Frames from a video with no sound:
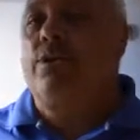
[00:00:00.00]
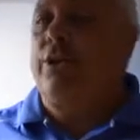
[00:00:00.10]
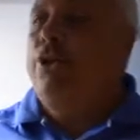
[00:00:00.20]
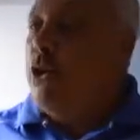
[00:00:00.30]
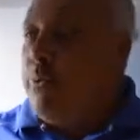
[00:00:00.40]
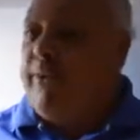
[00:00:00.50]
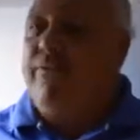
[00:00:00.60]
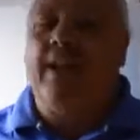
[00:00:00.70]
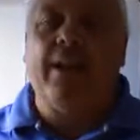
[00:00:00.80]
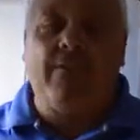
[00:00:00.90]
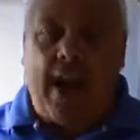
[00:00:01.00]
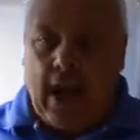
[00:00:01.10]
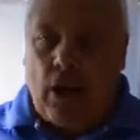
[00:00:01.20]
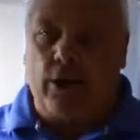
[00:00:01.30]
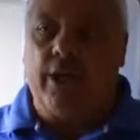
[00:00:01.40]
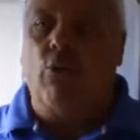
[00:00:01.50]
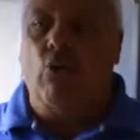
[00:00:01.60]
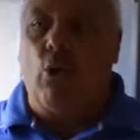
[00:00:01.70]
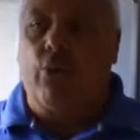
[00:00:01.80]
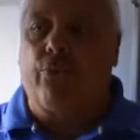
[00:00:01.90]
of cubic feet of air can
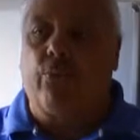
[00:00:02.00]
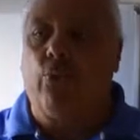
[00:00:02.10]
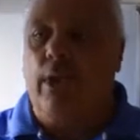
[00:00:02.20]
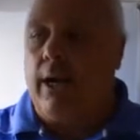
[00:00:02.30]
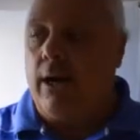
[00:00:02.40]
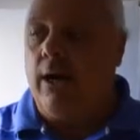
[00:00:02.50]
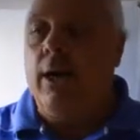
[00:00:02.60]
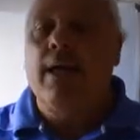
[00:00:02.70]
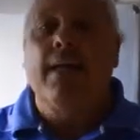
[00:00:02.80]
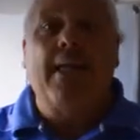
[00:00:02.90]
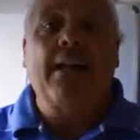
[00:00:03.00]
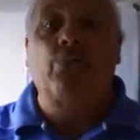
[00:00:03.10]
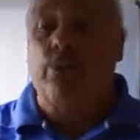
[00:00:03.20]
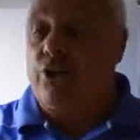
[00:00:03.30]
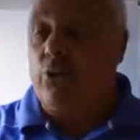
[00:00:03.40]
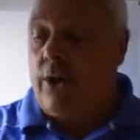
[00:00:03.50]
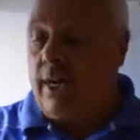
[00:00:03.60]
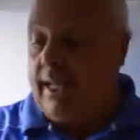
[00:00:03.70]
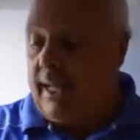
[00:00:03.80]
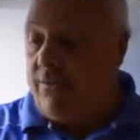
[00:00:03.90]
roll through here. That's what's going to
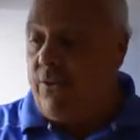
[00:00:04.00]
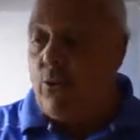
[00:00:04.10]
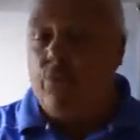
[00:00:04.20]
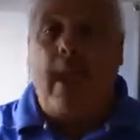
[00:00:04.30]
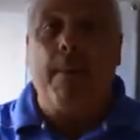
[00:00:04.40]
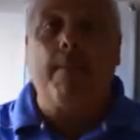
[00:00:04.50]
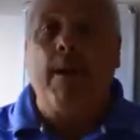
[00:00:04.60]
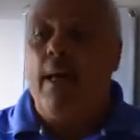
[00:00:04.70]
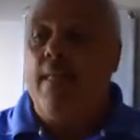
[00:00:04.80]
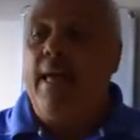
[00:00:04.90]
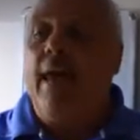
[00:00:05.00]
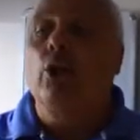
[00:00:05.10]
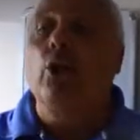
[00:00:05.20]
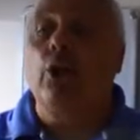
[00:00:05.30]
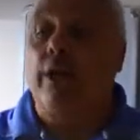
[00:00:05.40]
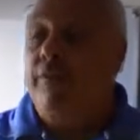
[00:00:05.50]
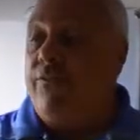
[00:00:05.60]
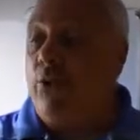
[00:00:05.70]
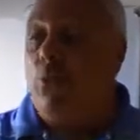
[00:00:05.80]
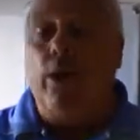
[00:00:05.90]
give you that look, if
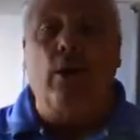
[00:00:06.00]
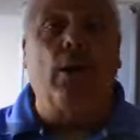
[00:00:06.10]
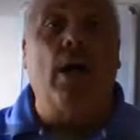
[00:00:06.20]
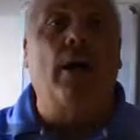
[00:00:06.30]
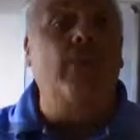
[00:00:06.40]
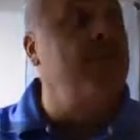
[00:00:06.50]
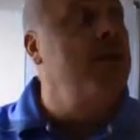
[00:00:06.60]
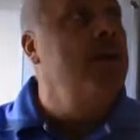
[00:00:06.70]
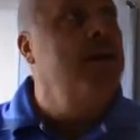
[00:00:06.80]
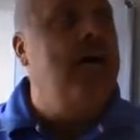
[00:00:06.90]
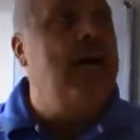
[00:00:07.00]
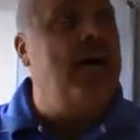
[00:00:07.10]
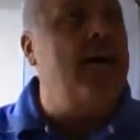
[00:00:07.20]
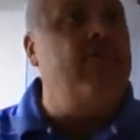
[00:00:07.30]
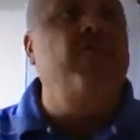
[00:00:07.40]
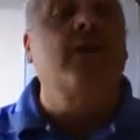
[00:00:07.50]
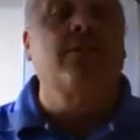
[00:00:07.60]
you will, of fun